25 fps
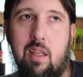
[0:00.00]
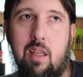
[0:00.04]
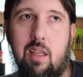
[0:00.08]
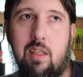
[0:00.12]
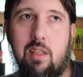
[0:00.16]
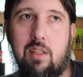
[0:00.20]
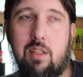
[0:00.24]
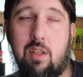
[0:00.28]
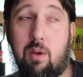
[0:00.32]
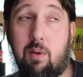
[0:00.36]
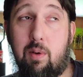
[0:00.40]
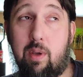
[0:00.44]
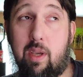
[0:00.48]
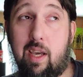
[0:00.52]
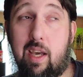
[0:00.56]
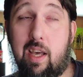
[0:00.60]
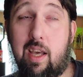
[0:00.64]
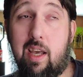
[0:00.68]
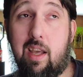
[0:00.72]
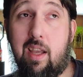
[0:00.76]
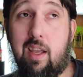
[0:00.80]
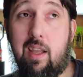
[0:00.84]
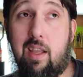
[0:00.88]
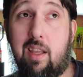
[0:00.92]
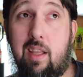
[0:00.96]
So we
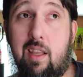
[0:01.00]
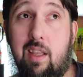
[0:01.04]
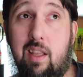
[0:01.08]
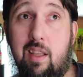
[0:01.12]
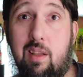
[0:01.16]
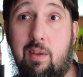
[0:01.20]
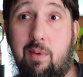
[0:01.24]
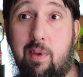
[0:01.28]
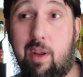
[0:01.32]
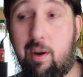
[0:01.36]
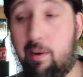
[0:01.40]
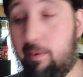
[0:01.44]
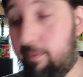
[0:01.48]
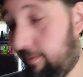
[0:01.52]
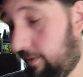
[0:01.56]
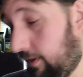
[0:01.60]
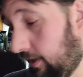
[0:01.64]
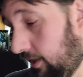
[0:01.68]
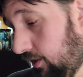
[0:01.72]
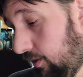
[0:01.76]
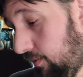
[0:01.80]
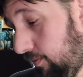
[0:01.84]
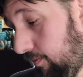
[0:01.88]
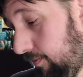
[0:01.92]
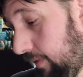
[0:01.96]
got to
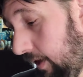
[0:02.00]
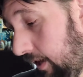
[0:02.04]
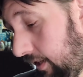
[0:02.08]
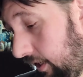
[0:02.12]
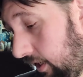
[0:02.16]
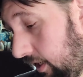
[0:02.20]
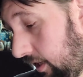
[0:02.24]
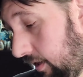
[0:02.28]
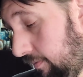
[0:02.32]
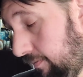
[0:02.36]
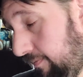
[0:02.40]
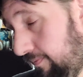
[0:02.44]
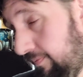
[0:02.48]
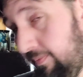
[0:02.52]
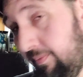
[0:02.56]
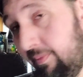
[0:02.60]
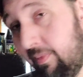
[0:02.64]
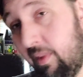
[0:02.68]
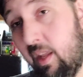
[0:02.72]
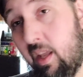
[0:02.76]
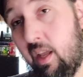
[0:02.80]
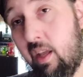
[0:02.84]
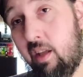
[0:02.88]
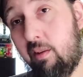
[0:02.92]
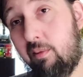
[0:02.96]
finish painting up.
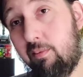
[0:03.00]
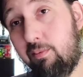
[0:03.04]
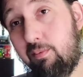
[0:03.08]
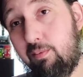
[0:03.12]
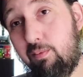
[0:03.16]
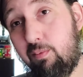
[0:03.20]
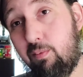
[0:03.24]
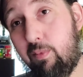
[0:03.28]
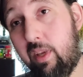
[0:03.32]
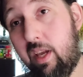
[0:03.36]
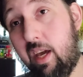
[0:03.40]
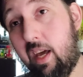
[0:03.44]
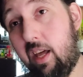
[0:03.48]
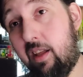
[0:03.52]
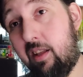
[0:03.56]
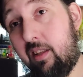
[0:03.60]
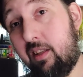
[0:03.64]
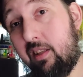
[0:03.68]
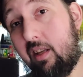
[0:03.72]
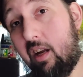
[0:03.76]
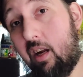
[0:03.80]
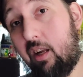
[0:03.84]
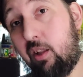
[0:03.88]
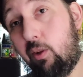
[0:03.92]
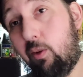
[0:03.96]
We got
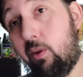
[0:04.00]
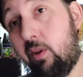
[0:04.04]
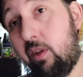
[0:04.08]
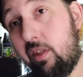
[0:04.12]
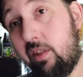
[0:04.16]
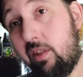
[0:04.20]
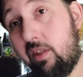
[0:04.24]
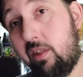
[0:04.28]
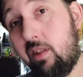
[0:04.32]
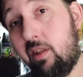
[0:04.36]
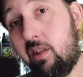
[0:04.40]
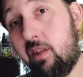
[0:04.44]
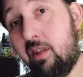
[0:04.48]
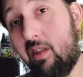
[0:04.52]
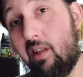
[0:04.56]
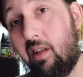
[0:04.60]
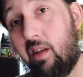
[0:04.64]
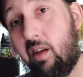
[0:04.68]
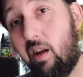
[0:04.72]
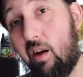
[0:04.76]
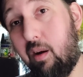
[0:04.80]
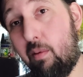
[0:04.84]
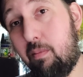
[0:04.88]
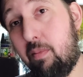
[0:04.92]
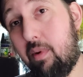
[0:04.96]
our Ludas,
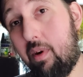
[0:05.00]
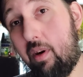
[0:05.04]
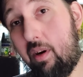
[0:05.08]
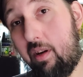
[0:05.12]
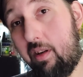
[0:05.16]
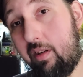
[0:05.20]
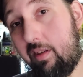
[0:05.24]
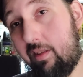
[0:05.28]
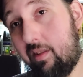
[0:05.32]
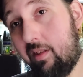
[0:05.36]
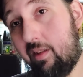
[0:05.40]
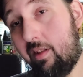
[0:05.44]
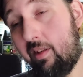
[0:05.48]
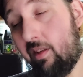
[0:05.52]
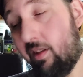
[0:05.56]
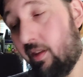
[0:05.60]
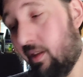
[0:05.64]
our Burners.